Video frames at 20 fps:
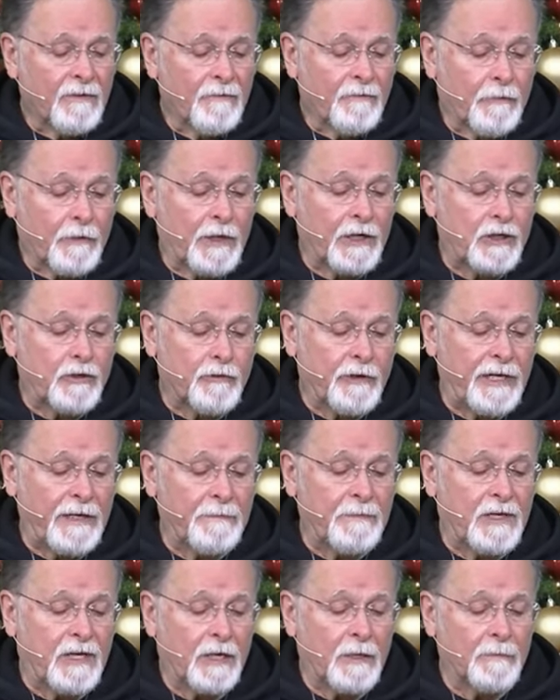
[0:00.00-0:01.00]
For a
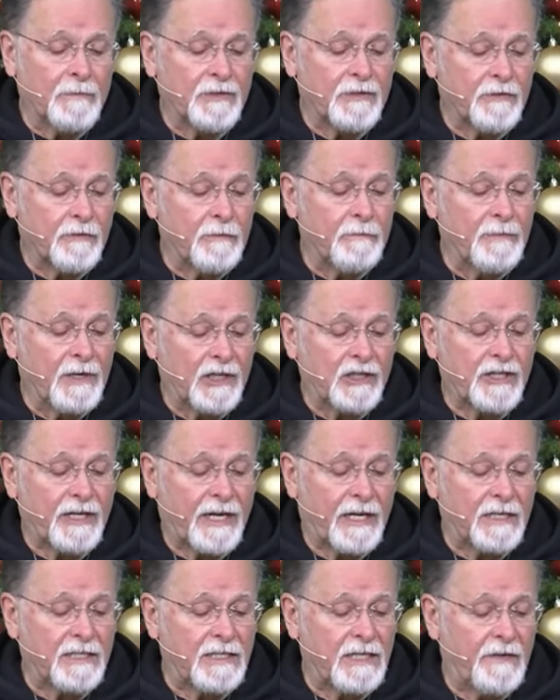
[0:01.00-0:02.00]
dream comes through much
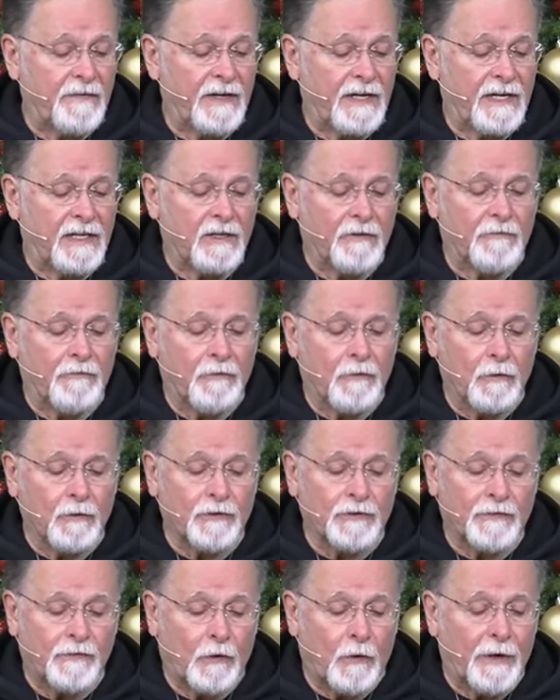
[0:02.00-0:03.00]
activity, and a
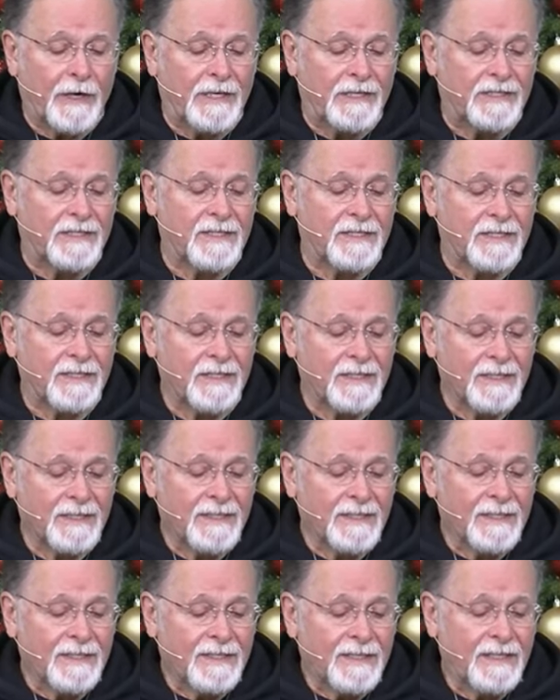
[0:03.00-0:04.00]
fool's voice
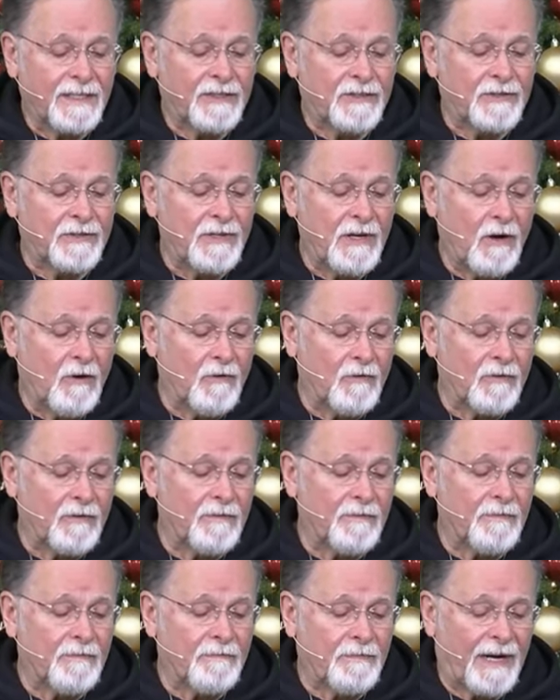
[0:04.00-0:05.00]
is
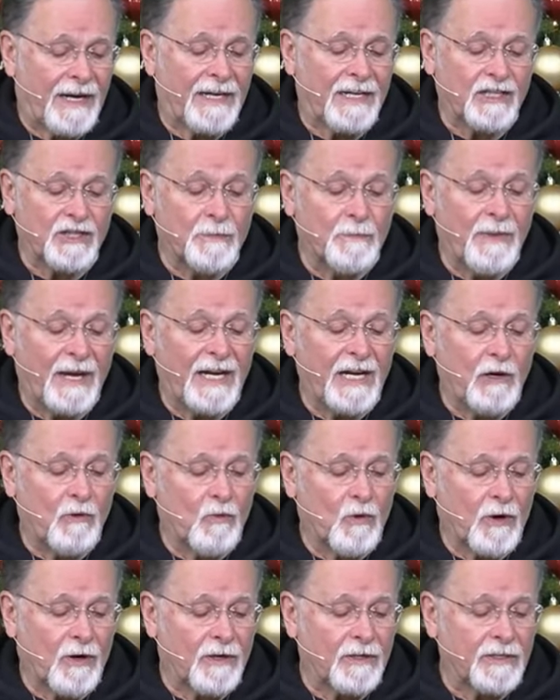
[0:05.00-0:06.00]
known by his many
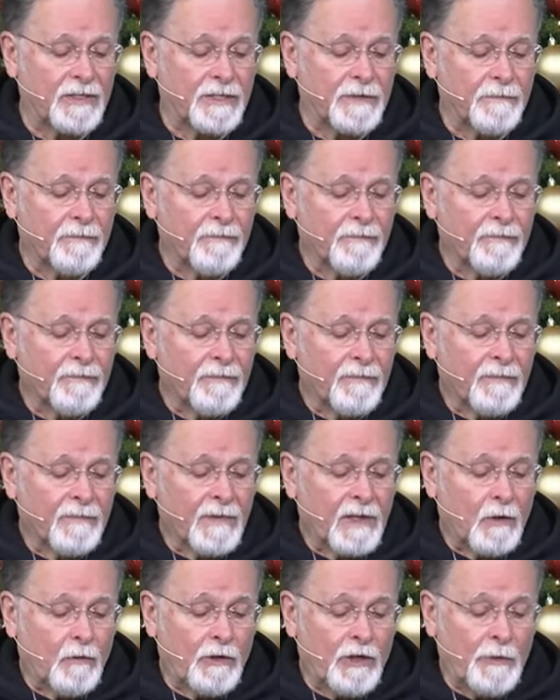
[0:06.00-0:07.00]
words.
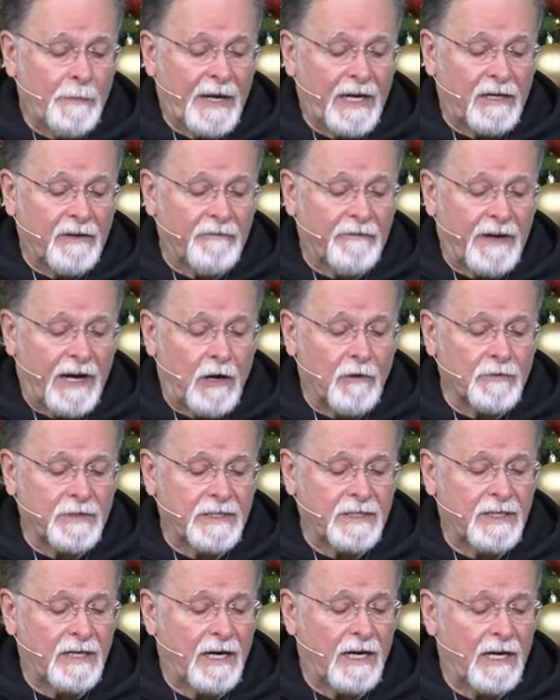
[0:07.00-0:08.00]
When you make a vow
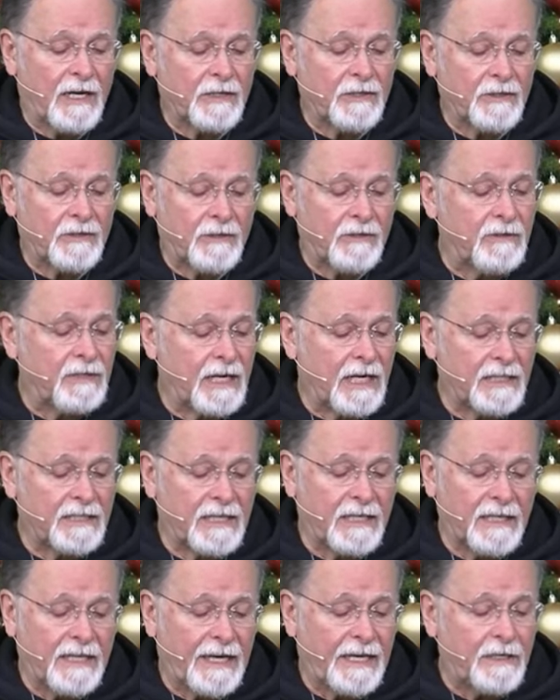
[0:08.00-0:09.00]
to God, do not
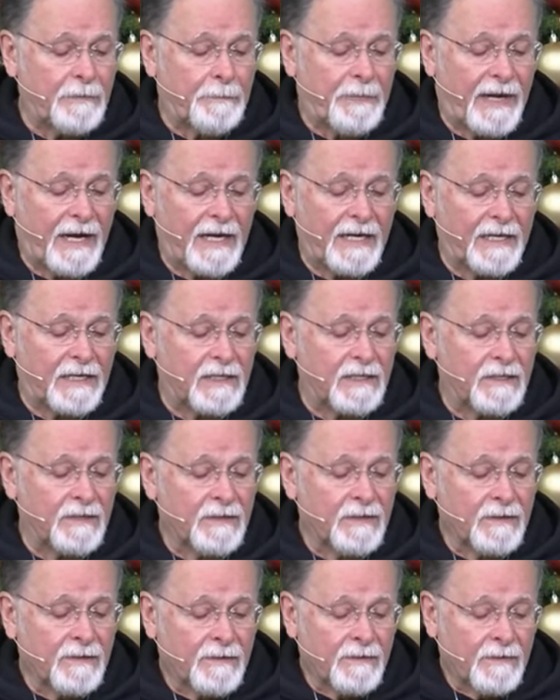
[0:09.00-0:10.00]
delay to pay it,
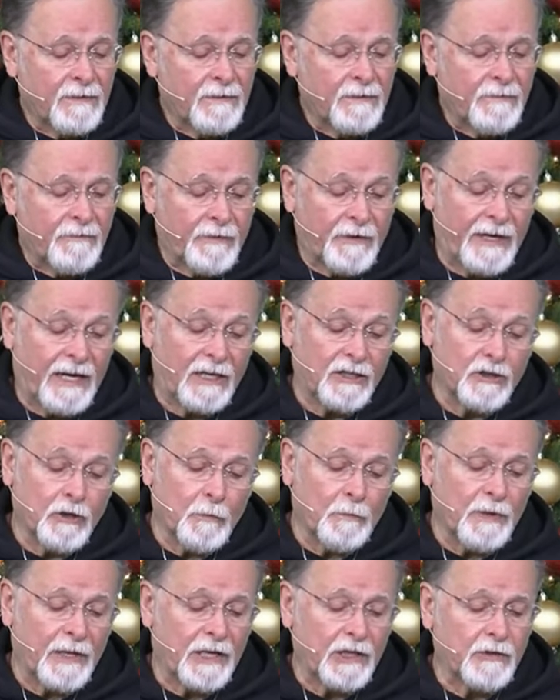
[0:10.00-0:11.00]
for he has
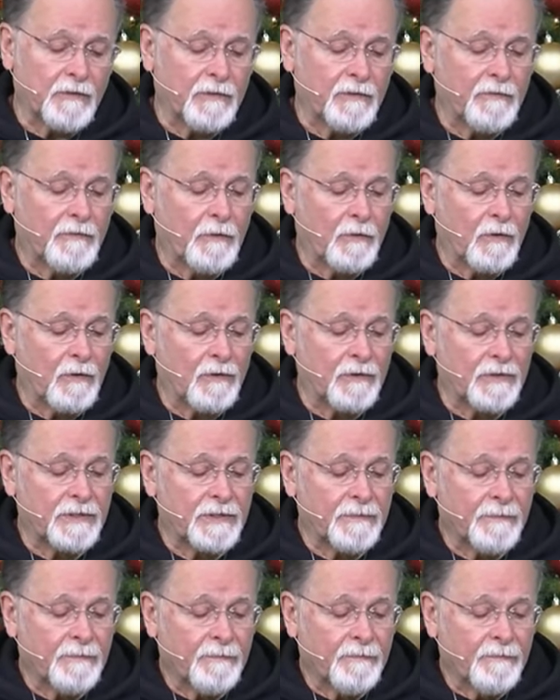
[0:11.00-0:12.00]
no pleasure in fools.